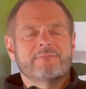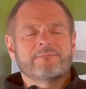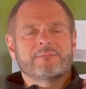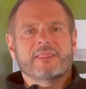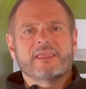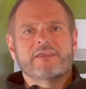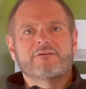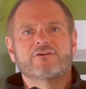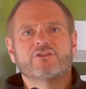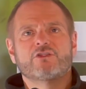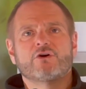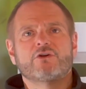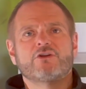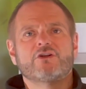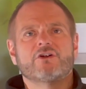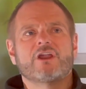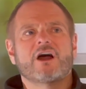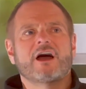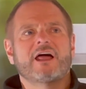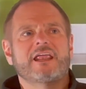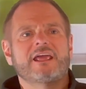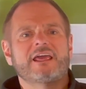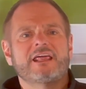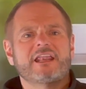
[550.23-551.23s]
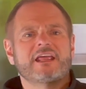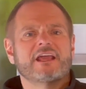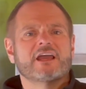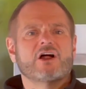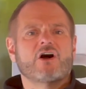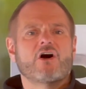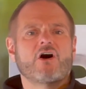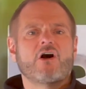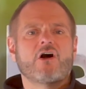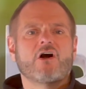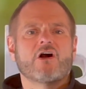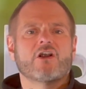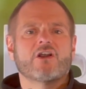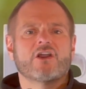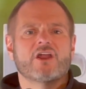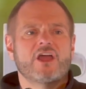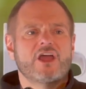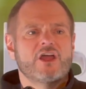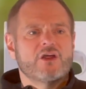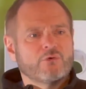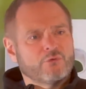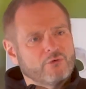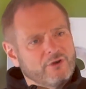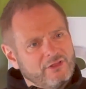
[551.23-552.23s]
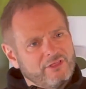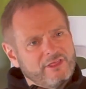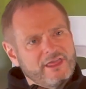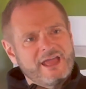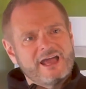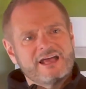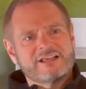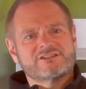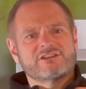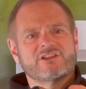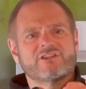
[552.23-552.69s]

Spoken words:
even though you're not hitting it hard, really has